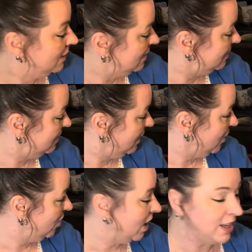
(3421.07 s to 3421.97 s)

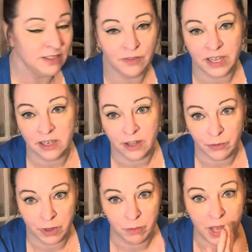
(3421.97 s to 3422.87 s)
So i have to find another
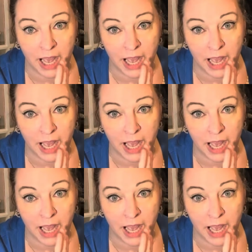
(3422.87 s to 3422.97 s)
one, but